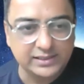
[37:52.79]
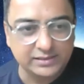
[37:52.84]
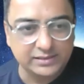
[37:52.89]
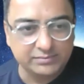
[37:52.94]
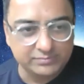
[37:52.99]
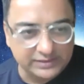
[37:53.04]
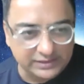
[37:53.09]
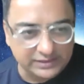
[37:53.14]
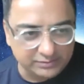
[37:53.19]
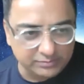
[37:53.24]
a
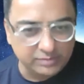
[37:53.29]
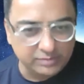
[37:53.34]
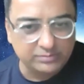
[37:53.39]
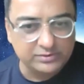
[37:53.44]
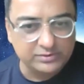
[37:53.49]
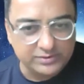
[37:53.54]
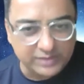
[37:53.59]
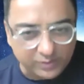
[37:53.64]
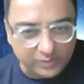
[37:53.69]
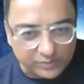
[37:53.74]
minimum
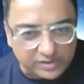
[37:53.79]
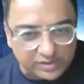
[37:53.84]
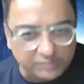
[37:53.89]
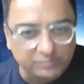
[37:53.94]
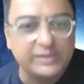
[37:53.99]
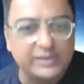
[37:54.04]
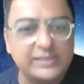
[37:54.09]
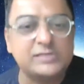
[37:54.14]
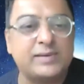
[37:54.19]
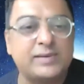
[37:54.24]
thousand
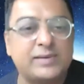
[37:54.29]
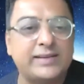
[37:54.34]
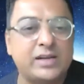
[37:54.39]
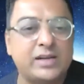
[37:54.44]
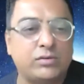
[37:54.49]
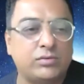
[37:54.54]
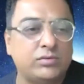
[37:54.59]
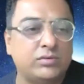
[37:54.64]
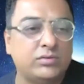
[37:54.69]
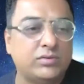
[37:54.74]
planes by
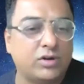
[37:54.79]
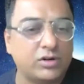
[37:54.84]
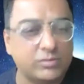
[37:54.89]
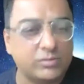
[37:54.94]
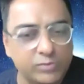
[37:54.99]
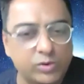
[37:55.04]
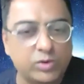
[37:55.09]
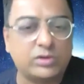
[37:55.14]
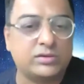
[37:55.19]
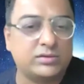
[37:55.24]
now or
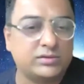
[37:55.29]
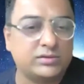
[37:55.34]
more.